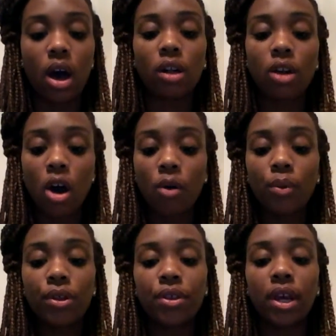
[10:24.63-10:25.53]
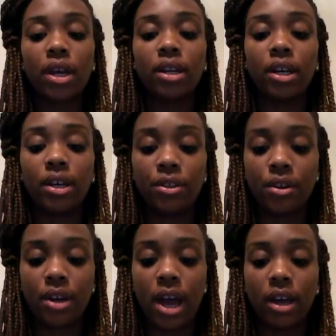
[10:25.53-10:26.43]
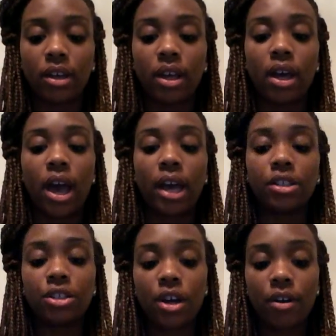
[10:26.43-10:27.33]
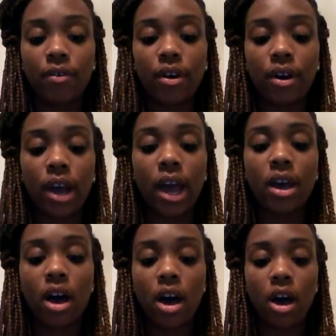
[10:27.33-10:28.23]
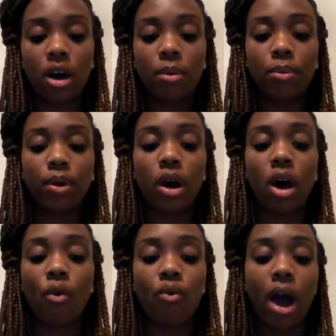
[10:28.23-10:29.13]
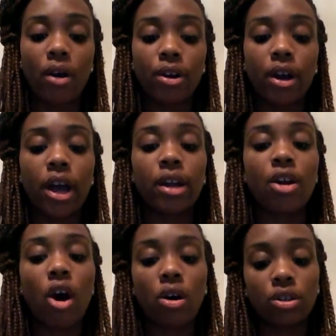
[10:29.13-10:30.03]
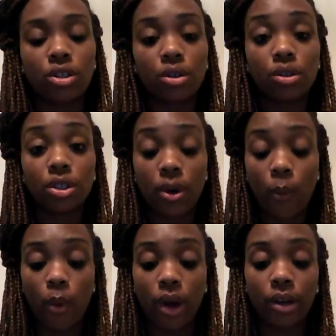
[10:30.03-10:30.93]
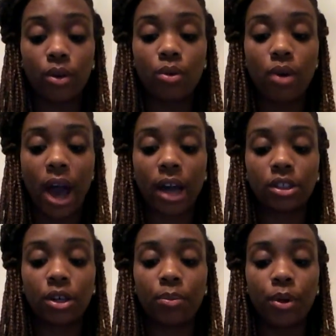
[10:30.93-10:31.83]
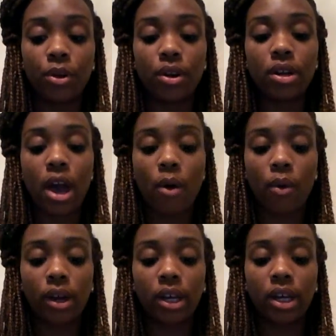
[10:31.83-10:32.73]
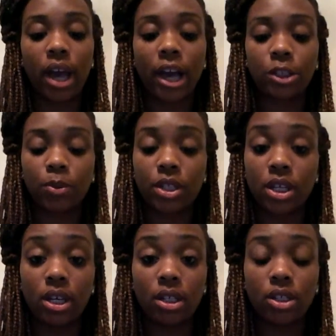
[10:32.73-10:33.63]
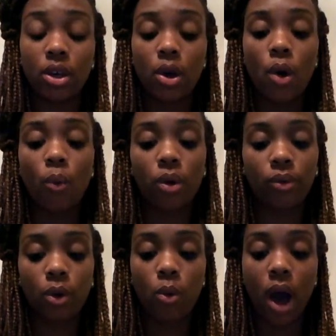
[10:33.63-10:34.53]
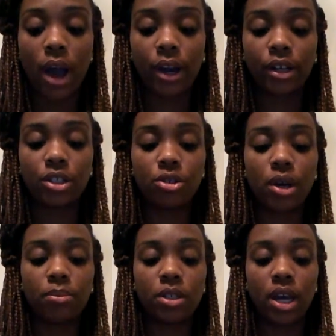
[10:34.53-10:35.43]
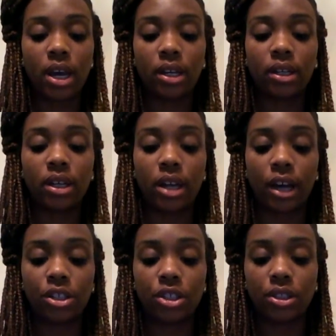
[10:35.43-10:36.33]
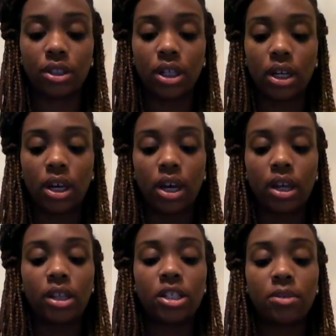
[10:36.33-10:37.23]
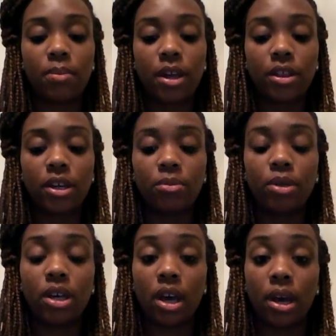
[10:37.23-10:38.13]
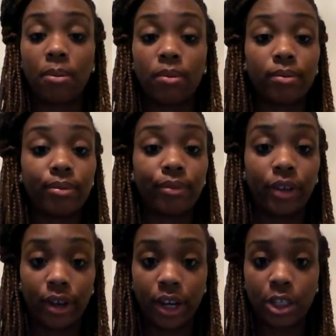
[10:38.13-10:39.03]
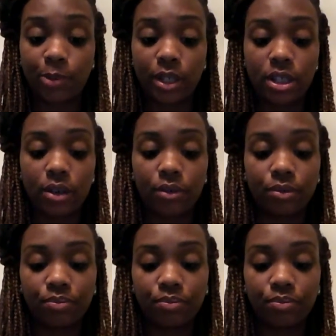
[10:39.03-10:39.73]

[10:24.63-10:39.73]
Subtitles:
Along with an Ethernet, a server, a hub, a router, and also someone who has computer networking expertise were required to obtain connection. This method became very expensive.